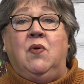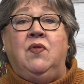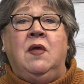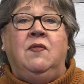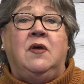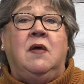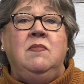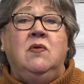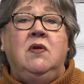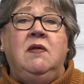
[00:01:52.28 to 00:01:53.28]
both the
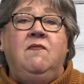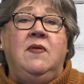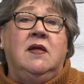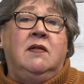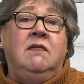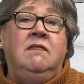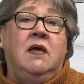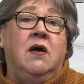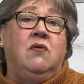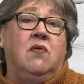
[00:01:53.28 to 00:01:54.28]
community fields
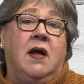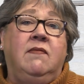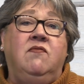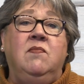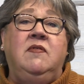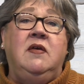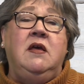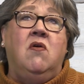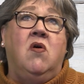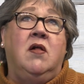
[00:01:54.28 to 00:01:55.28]
across from
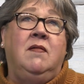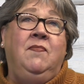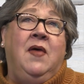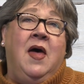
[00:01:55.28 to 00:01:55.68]
City Hall,